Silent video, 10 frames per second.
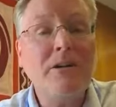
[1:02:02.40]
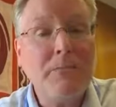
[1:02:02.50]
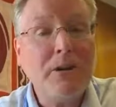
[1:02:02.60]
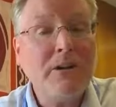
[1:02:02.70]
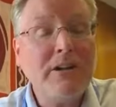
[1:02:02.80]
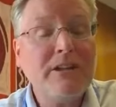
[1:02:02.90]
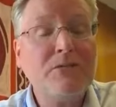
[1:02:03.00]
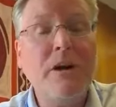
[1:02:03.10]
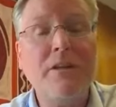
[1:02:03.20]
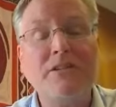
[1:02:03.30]
community as
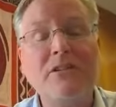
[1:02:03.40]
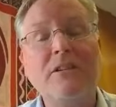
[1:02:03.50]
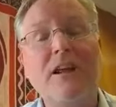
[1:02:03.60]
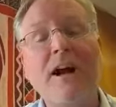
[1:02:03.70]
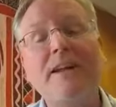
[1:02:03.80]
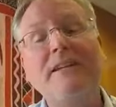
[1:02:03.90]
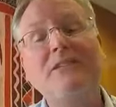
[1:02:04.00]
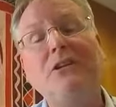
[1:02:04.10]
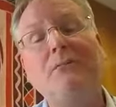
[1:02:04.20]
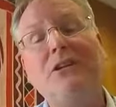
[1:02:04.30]
well. There's a lot of
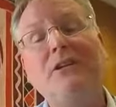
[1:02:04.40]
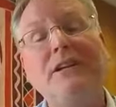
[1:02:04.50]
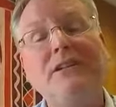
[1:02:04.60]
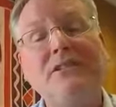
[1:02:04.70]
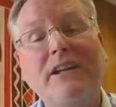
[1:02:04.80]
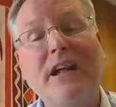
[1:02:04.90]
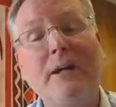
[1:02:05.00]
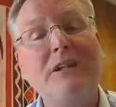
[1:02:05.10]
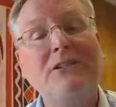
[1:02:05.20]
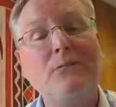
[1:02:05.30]
these communities that
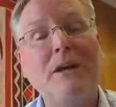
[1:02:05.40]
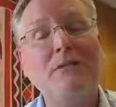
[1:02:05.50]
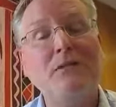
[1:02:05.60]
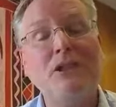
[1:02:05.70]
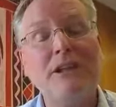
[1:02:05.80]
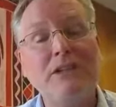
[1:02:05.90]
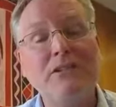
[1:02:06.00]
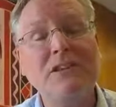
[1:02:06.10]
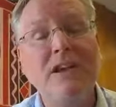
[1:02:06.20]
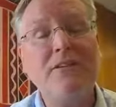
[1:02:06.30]
came in as
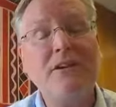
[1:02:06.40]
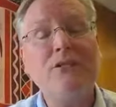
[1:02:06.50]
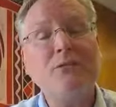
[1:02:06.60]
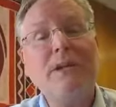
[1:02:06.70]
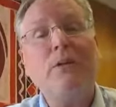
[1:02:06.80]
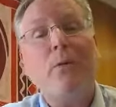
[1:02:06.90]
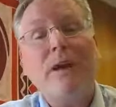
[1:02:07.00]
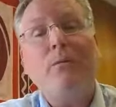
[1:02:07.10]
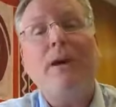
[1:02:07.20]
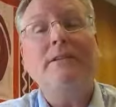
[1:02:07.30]
refugees that are doing
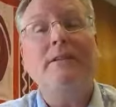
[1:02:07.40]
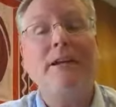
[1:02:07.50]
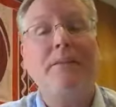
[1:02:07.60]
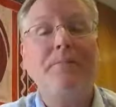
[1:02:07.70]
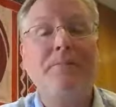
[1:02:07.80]
quite well today.